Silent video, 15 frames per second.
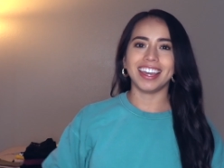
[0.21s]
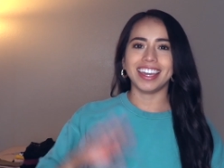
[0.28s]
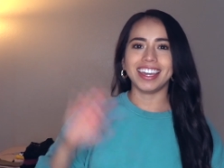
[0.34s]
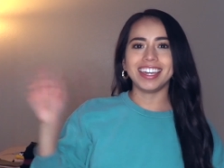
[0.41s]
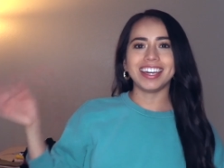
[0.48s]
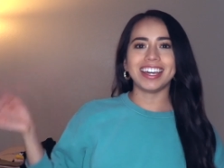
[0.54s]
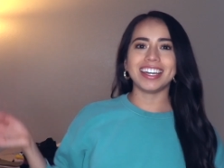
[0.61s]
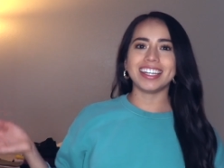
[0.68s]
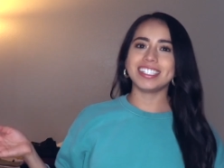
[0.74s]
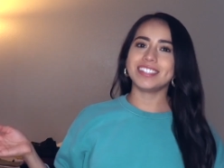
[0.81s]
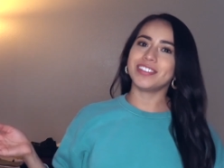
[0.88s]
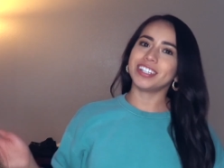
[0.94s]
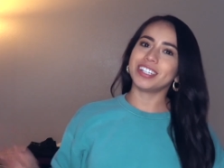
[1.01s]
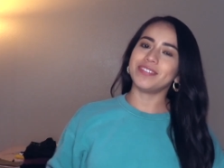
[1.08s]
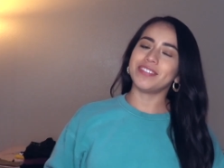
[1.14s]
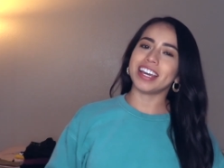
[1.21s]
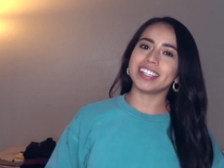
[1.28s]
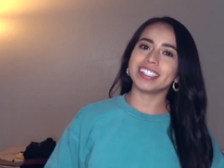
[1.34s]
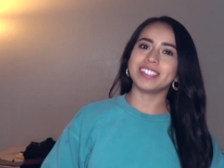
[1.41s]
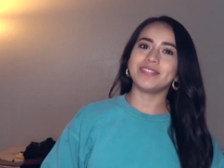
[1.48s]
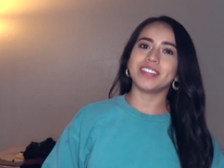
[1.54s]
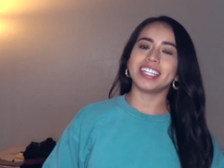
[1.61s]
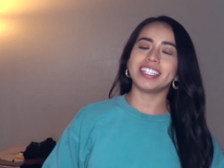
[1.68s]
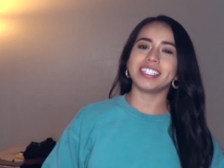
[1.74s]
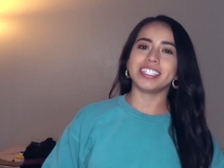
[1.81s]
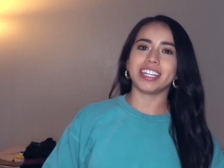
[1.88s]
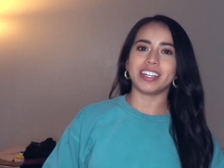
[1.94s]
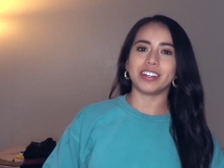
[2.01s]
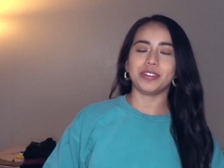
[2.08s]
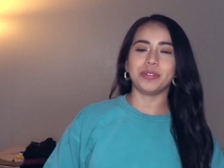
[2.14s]
Hey guys, welcome back to my
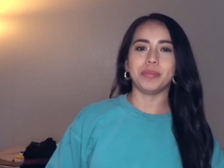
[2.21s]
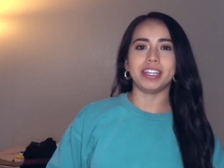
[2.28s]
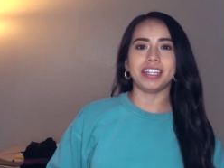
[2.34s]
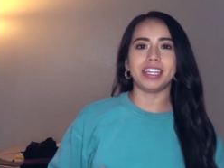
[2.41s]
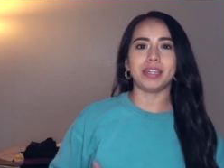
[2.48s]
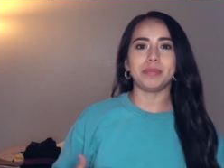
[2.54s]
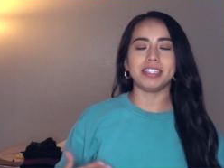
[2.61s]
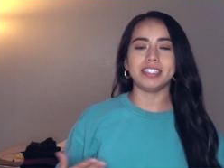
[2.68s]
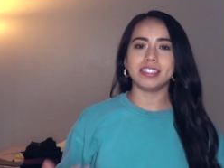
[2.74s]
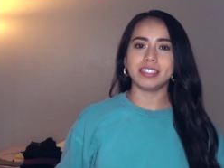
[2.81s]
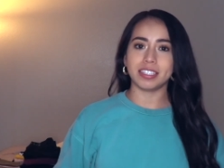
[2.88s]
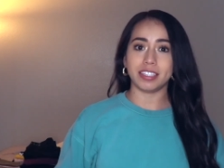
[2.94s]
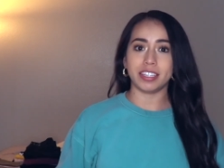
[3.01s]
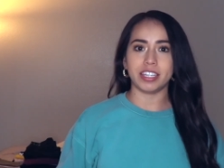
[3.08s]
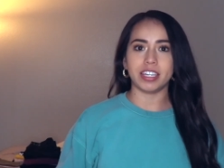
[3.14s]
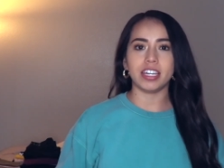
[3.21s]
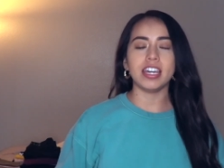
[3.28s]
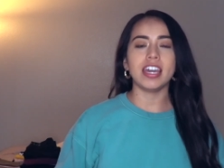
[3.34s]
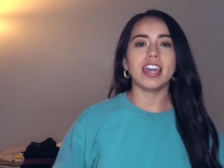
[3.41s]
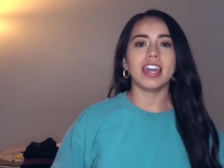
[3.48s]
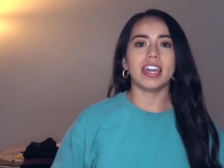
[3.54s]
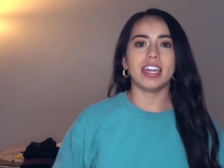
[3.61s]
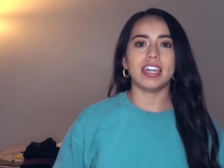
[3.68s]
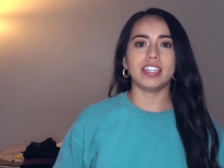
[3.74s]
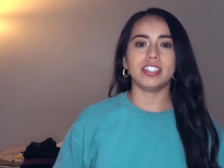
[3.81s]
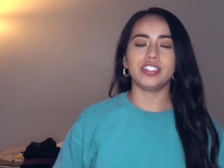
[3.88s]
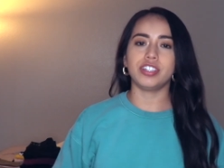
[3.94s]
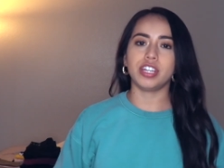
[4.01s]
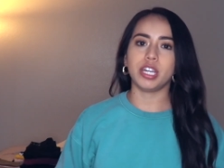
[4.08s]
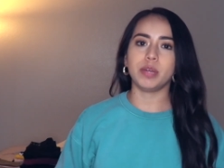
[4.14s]
channel. My name is Talia and
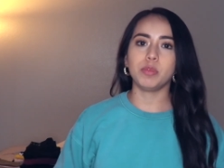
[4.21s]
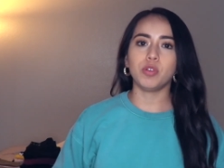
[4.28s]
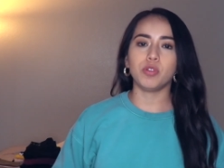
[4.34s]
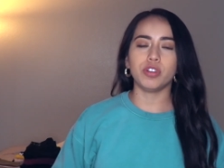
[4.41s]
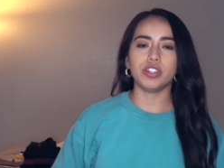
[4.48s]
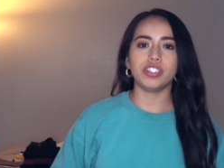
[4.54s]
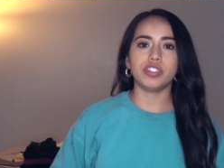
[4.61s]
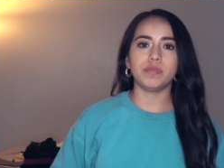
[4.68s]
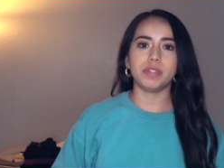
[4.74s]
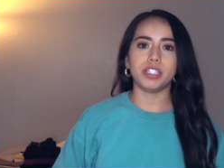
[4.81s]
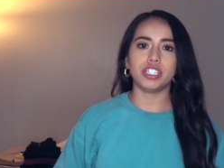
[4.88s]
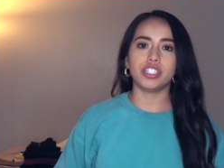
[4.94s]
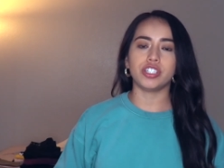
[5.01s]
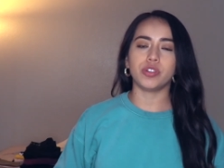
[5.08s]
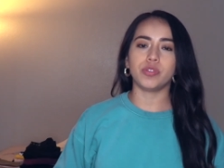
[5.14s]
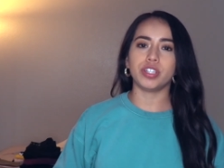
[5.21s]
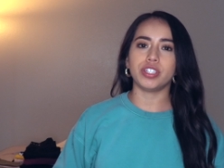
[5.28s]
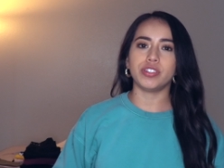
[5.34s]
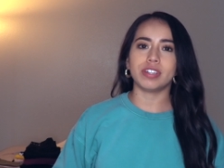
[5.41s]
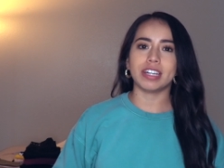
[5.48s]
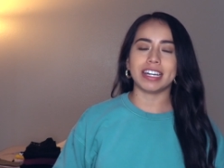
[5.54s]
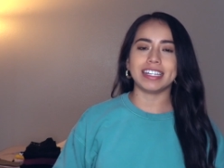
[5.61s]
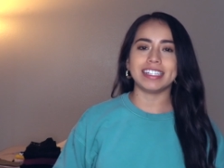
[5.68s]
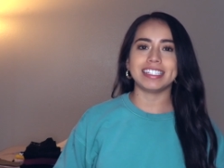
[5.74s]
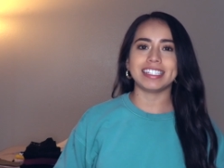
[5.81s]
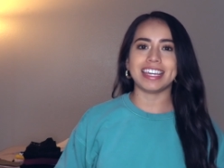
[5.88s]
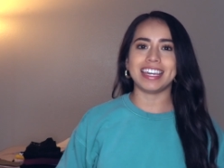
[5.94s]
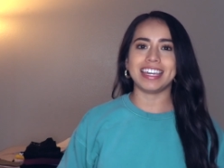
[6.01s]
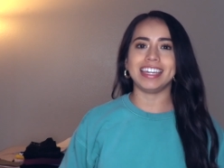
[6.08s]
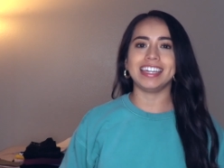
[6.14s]
today I'm going to be showing you guys
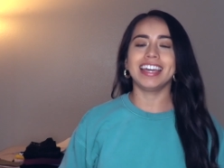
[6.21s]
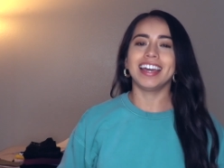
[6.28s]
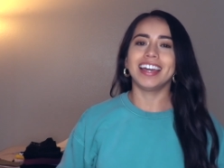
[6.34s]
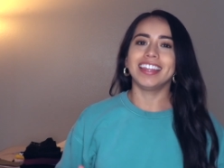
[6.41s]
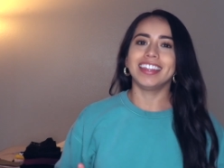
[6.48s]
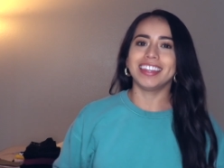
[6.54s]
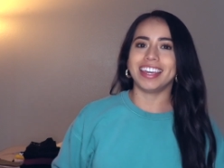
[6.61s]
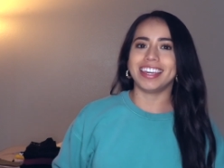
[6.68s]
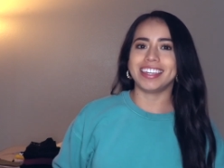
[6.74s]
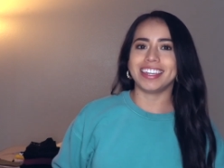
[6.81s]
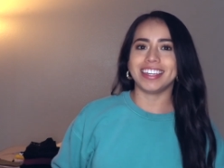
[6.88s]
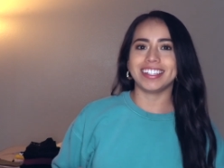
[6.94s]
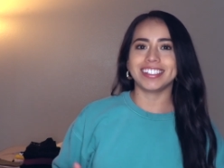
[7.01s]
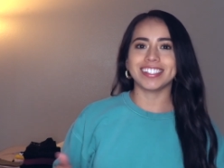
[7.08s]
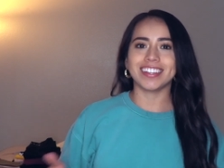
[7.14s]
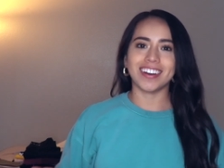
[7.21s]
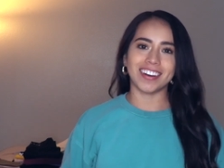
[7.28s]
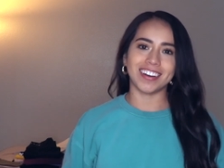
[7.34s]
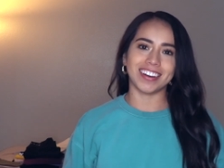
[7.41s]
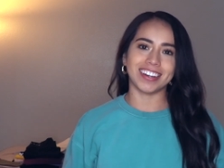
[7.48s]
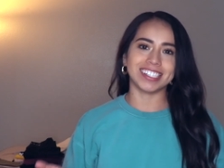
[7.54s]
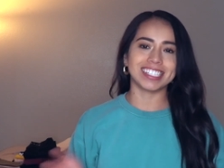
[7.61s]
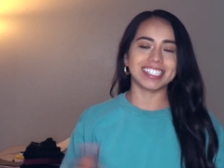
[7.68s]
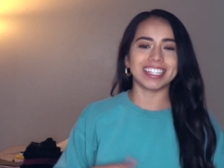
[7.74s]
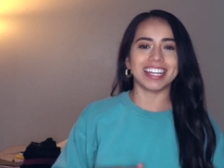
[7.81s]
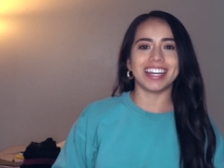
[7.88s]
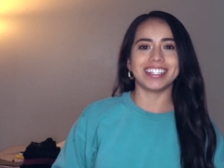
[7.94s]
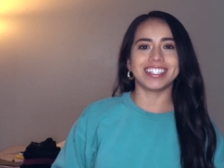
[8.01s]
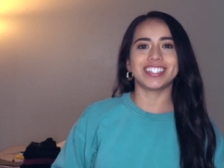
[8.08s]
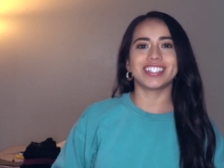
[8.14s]
a leggings haul
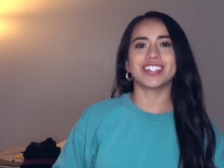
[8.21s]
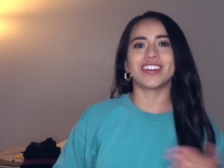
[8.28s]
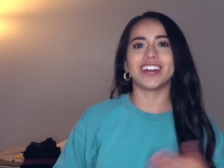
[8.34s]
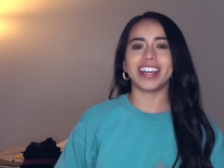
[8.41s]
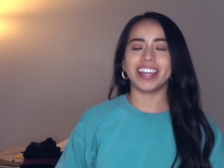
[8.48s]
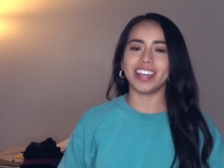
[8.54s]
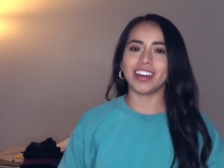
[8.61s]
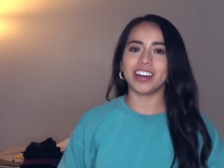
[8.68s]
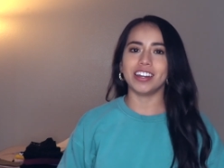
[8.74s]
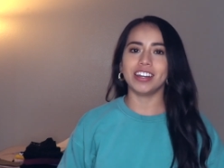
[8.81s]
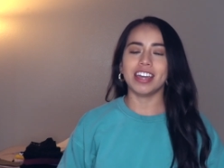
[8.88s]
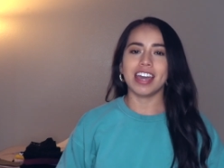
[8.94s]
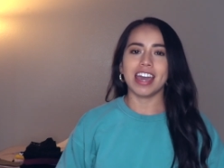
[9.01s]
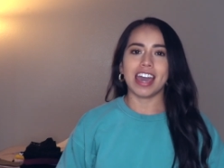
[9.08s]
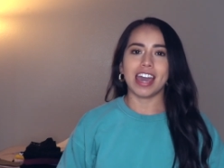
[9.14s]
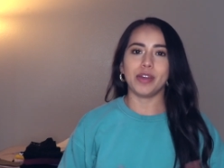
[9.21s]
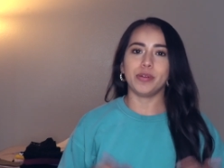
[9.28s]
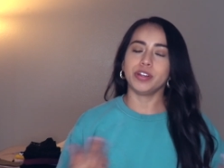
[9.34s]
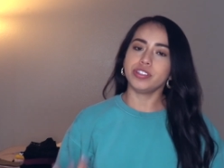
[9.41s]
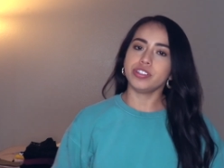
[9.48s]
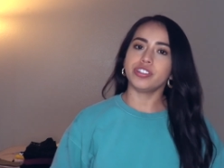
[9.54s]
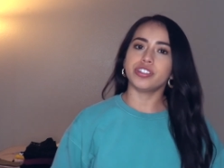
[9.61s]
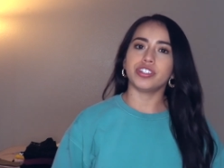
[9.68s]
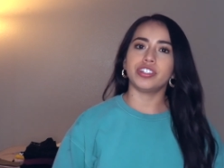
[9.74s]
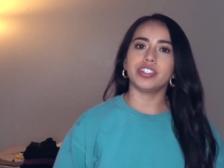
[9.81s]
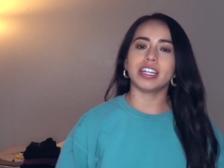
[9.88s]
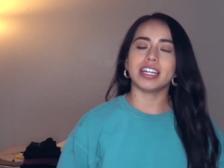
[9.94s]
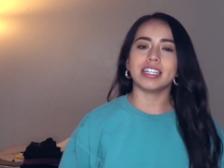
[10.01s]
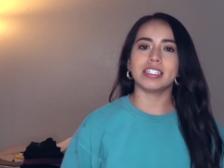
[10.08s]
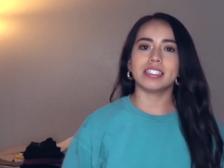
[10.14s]
slash try on. I want to show you
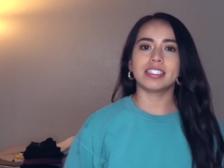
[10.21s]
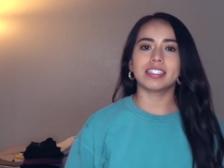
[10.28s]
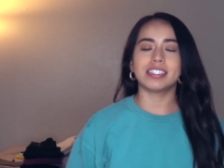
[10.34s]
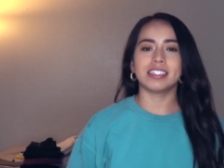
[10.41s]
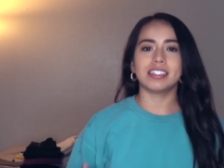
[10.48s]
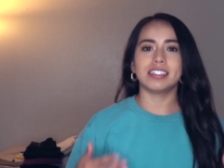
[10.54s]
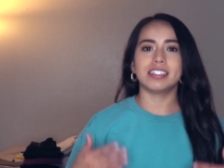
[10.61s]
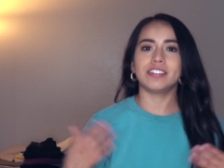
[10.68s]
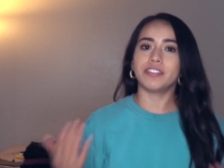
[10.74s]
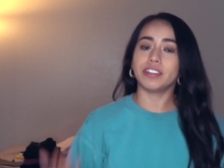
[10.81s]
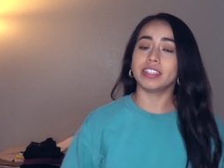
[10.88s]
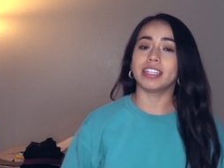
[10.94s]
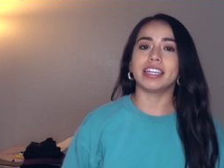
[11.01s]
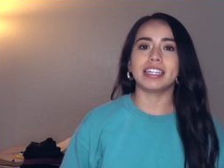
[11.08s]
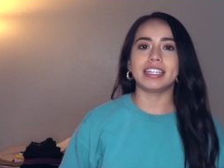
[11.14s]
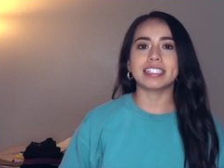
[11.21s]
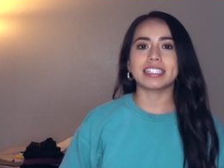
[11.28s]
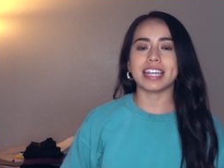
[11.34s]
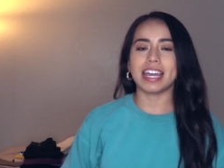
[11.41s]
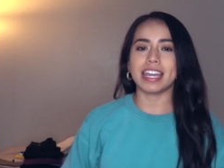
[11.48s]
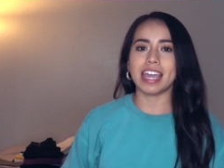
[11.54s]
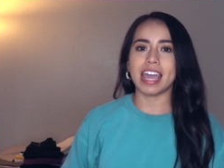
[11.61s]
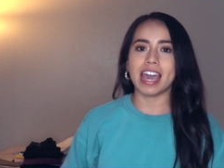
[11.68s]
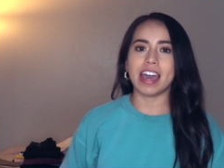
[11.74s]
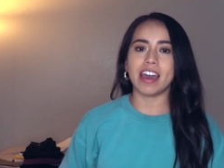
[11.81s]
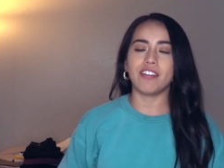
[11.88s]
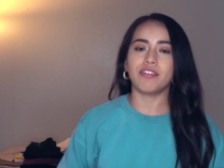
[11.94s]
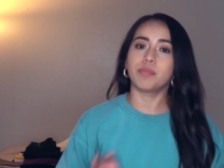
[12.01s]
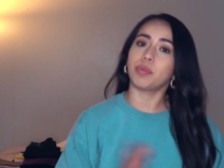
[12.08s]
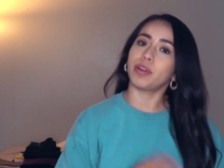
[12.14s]
guys the different leggings I
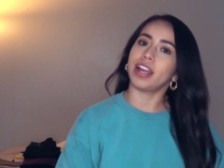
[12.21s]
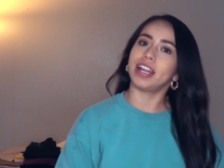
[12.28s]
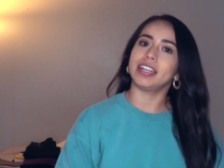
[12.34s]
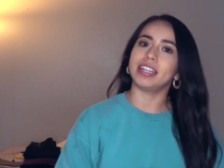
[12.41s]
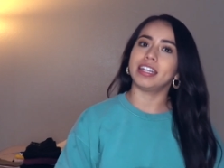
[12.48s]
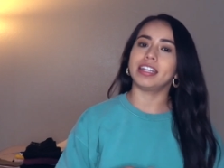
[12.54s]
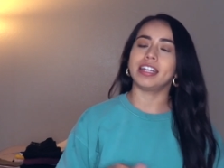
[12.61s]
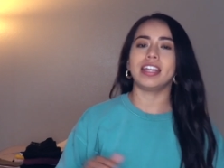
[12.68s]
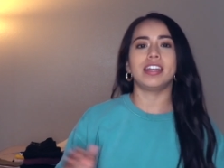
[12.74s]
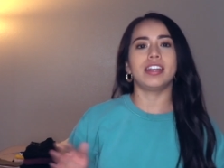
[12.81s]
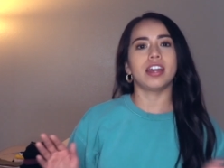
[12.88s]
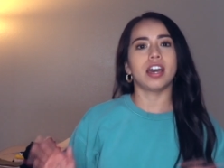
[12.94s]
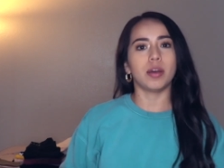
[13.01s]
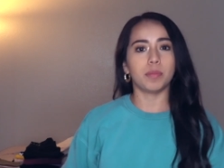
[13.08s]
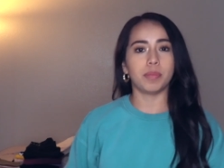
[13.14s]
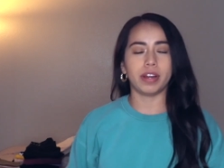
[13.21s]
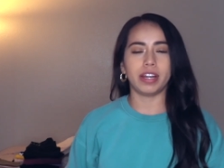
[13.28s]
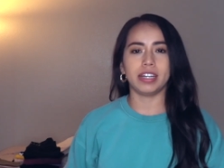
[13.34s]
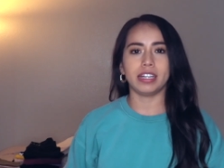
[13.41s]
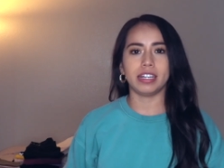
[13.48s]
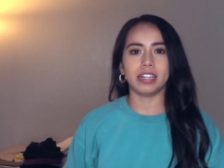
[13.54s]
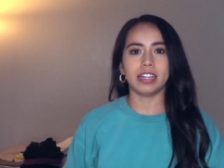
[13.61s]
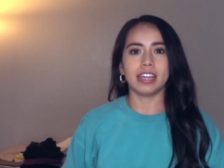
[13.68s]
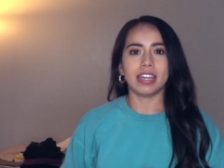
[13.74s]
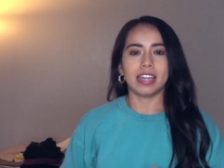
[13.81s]
have branded and not branded,